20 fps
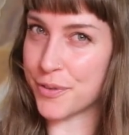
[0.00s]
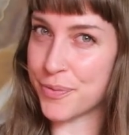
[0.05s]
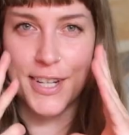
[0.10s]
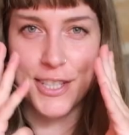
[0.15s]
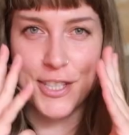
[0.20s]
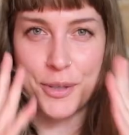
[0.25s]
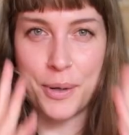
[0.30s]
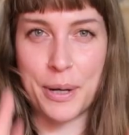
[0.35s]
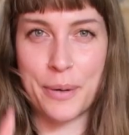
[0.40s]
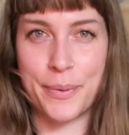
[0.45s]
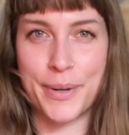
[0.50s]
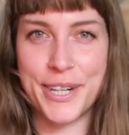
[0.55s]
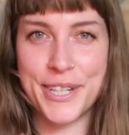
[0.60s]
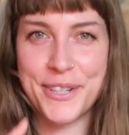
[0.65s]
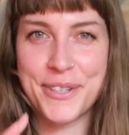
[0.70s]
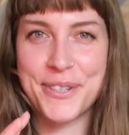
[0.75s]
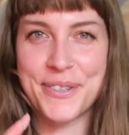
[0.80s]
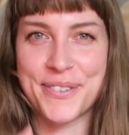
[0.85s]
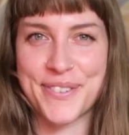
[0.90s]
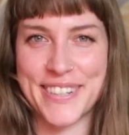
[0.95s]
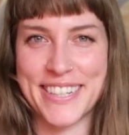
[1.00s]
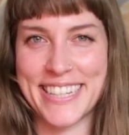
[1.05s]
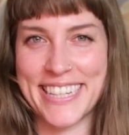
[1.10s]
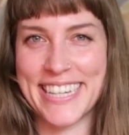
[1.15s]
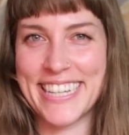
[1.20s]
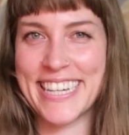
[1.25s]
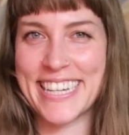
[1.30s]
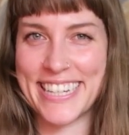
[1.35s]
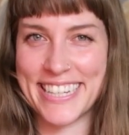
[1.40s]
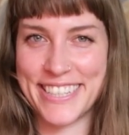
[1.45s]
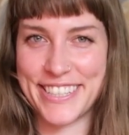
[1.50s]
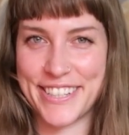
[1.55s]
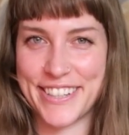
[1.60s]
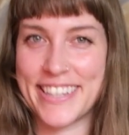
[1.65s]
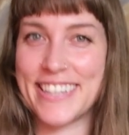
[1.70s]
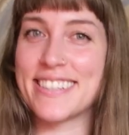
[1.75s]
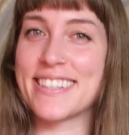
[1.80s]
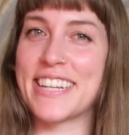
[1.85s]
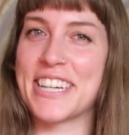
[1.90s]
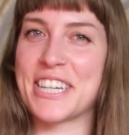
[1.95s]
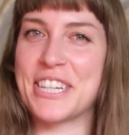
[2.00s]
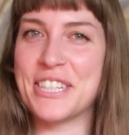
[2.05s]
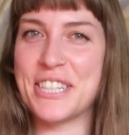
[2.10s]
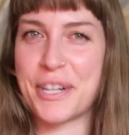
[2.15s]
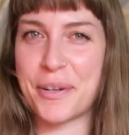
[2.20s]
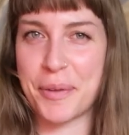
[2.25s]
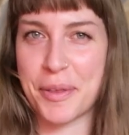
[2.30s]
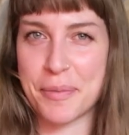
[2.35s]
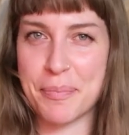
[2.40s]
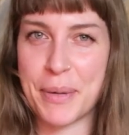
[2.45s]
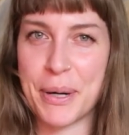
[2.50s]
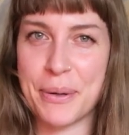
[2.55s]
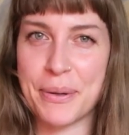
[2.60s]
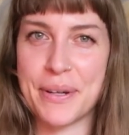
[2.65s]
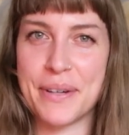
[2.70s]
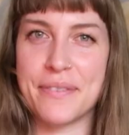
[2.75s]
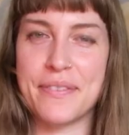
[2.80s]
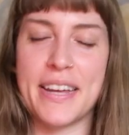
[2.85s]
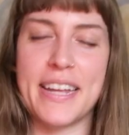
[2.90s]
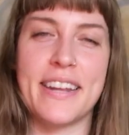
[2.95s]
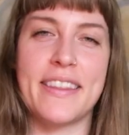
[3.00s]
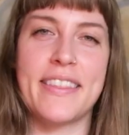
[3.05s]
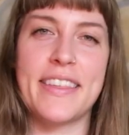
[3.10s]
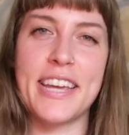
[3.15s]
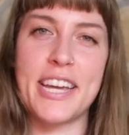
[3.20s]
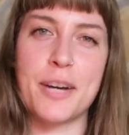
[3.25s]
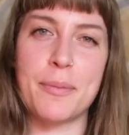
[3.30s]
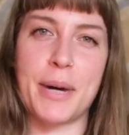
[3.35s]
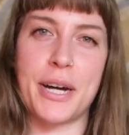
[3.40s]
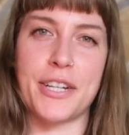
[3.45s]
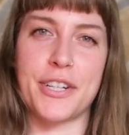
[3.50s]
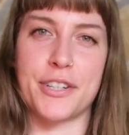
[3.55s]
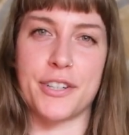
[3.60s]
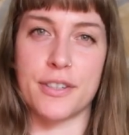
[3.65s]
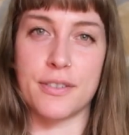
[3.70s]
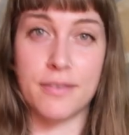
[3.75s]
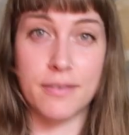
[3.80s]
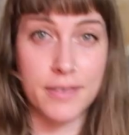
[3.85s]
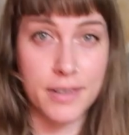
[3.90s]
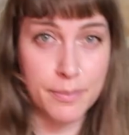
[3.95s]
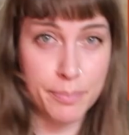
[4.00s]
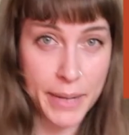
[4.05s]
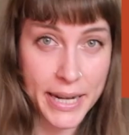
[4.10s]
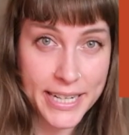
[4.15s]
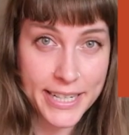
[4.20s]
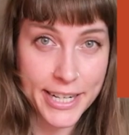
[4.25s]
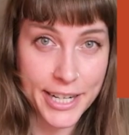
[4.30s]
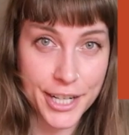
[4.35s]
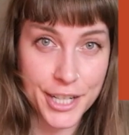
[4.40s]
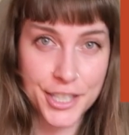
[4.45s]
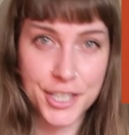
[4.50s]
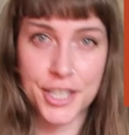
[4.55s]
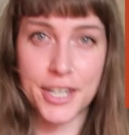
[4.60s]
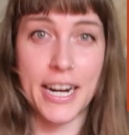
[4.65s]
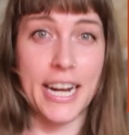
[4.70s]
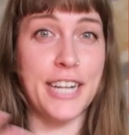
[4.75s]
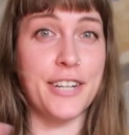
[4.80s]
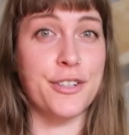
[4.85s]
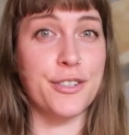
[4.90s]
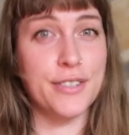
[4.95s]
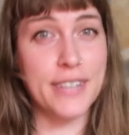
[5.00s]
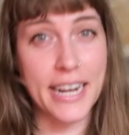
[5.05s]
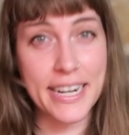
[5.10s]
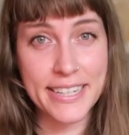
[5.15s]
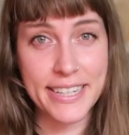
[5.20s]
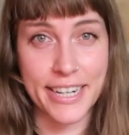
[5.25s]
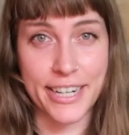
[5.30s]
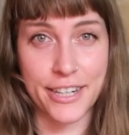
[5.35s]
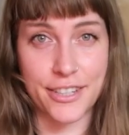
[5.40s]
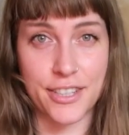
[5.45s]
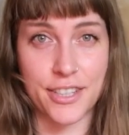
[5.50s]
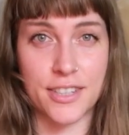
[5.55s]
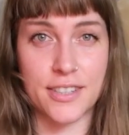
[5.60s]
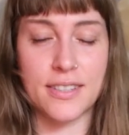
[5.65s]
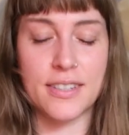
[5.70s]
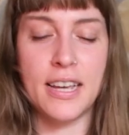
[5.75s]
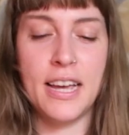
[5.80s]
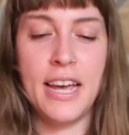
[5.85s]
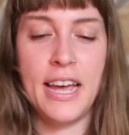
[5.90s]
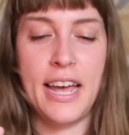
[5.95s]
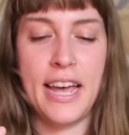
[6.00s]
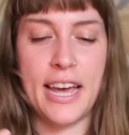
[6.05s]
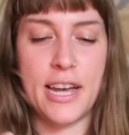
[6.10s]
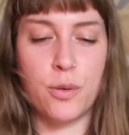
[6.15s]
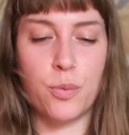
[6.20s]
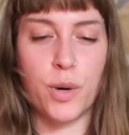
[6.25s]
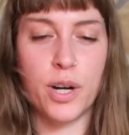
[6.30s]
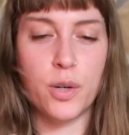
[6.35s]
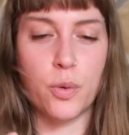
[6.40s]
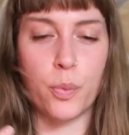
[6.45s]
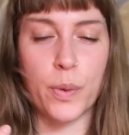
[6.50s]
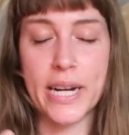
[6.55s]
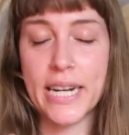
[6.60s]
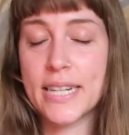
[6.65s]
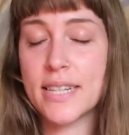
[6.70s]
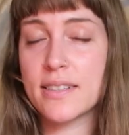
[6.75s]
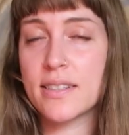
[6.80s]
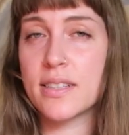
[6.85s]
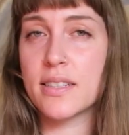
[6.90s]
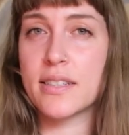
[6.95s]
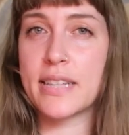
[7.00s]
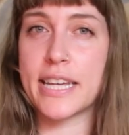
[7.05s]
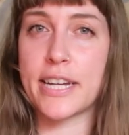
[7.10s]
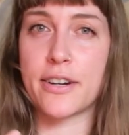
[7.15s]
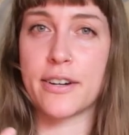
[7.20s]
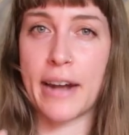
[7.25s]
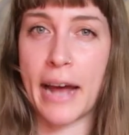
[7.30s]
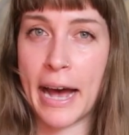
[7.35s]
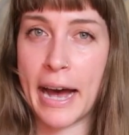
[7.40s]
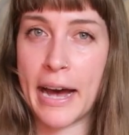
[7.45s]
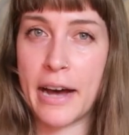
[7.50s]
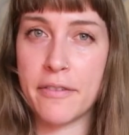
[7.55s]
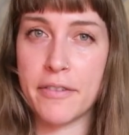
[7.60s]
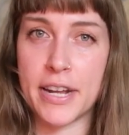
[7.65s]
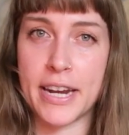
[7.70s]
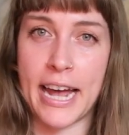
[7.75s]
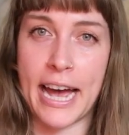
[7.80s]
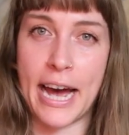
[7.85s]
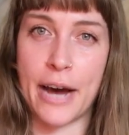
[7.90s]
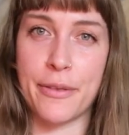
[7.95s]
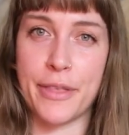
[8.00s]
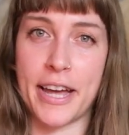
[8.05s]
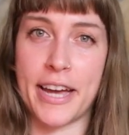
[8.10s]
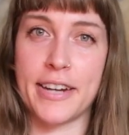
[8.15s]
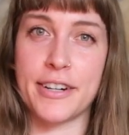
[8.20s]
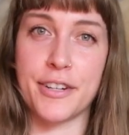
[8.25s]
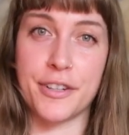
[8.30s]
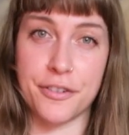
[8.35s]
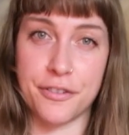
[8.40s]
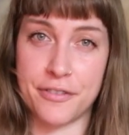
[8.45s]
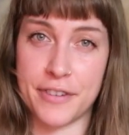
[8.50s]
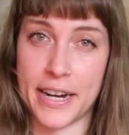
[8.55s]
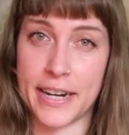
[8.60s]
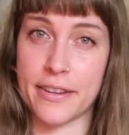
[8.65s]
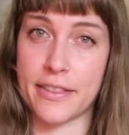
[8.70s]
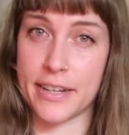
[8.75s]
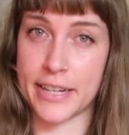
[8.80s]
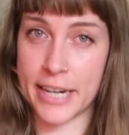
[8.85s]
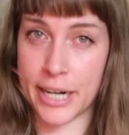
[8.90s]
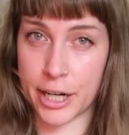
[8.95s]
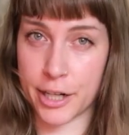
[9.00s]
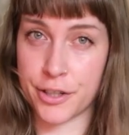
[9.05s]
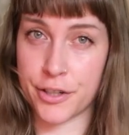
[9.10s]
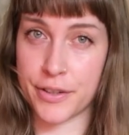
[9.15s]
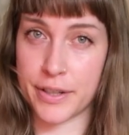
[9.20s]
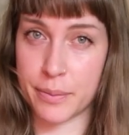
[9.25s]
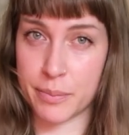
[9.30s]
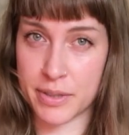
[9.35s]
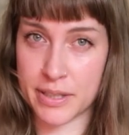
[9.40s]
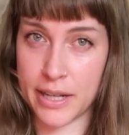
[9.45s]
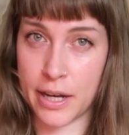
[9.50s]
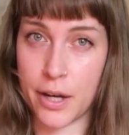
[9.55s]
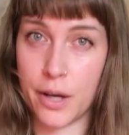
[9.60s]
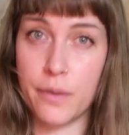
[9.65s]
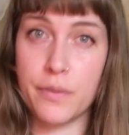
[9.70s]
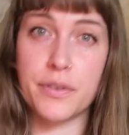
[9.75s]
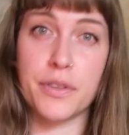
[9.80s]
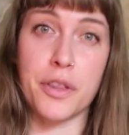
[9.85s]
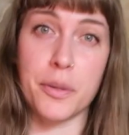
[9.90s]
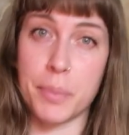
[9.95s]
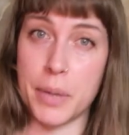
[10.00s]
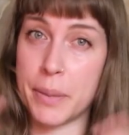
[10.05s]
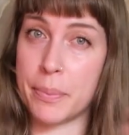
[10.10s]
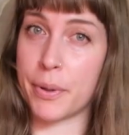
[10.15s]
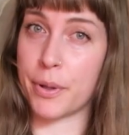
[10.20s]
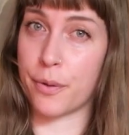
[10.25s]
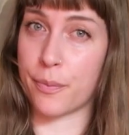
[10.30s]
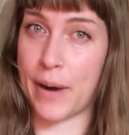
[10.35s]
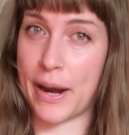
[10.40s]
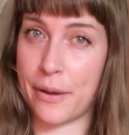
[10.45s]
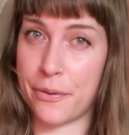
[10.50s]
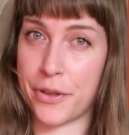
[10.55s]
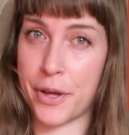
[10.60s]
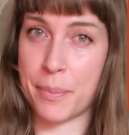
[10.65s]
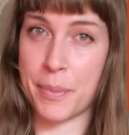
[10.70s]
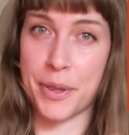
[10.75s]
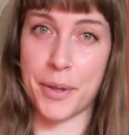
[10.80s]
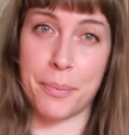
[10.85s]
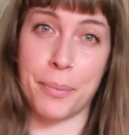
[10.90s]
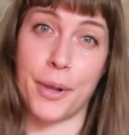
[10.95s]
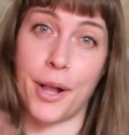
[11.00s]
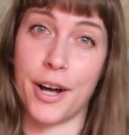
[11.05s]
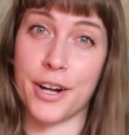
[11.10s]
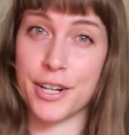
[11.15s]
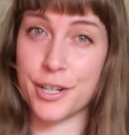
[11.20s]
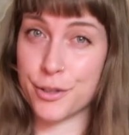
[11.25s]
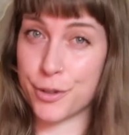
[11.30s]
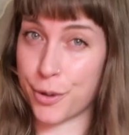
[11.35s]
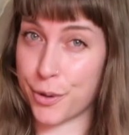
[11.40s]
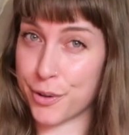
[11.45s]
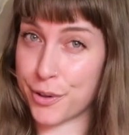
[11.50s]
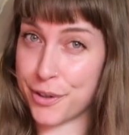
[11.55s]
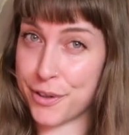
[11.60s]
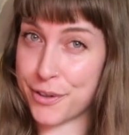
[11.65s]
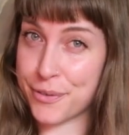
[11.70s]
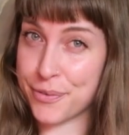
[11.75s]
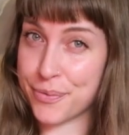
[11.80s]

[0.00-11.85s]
So I want you to really get into this like you did with Motive and think about your main character and your side characters and what weaknesses they could have and how that could affect the character themselves, the people around them, and the plot in total.